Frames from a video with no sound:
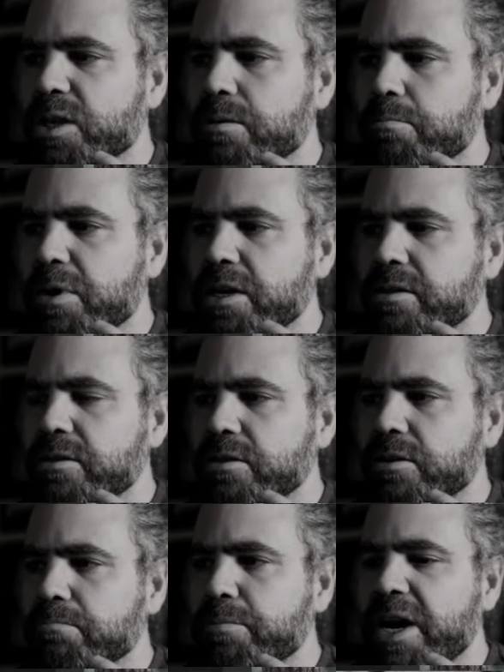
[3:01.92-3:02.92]
makes the
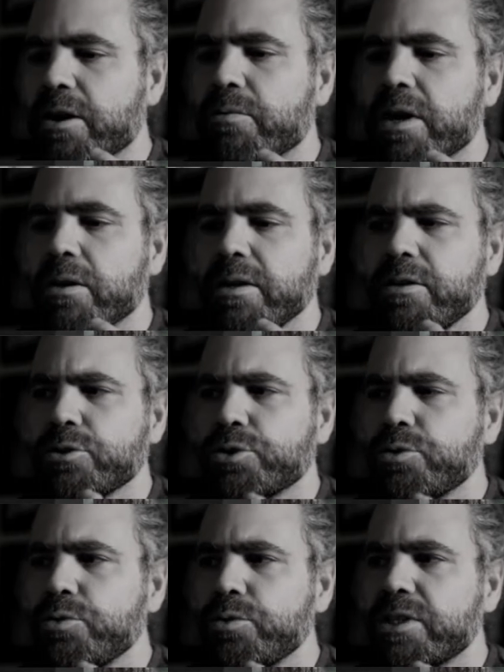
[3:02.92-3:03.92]
background a little
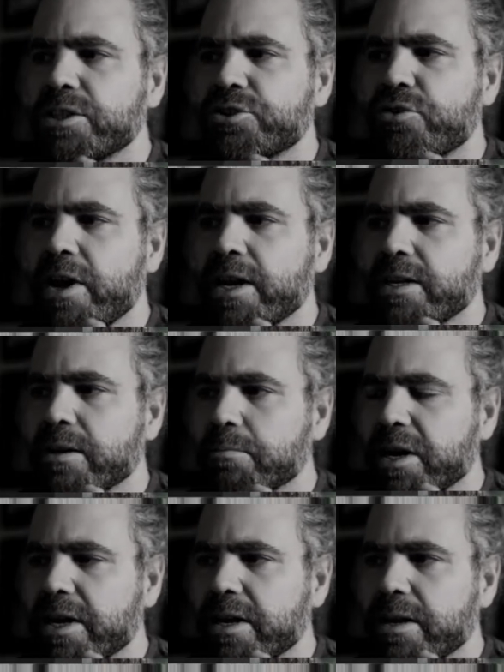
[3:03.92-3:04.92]
too distracting
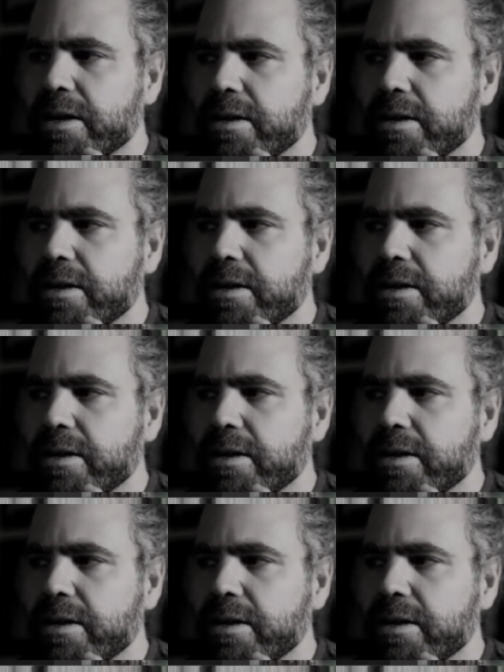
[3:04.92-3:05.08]
by